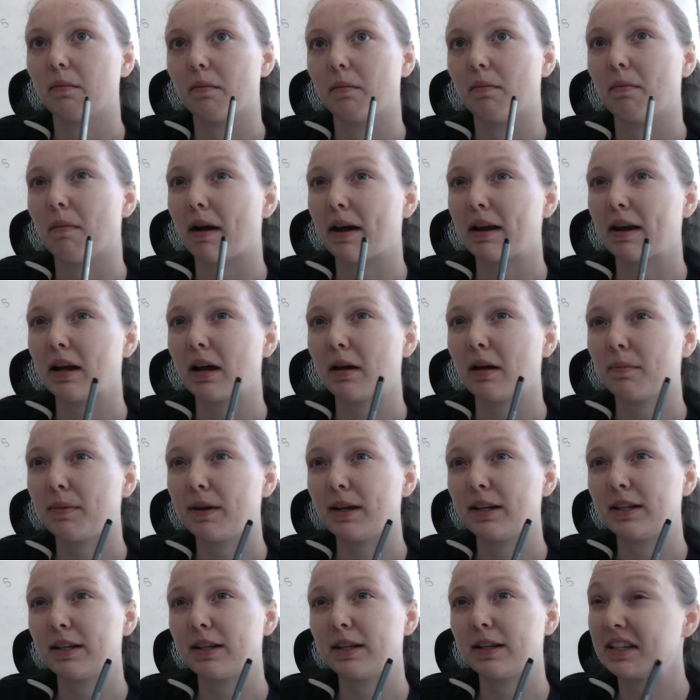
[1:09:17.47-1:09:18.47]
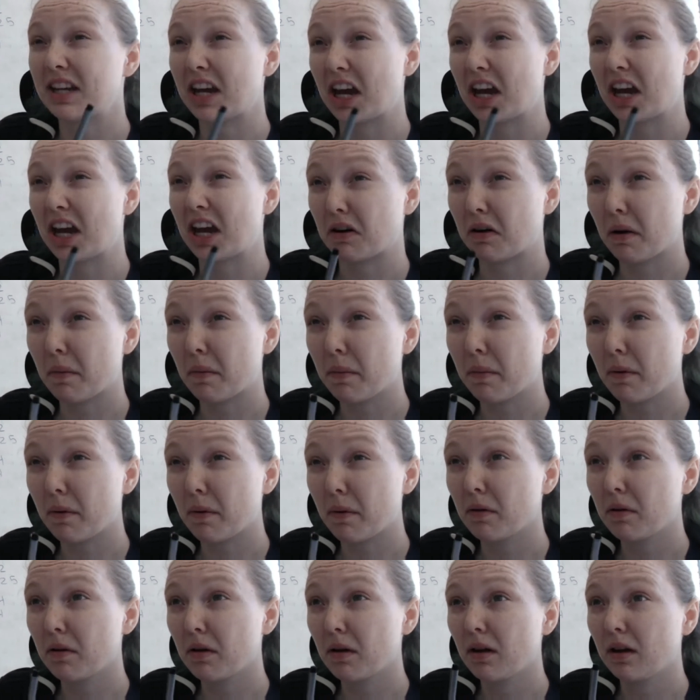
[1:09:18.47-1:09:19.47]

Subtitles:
might not be terrible,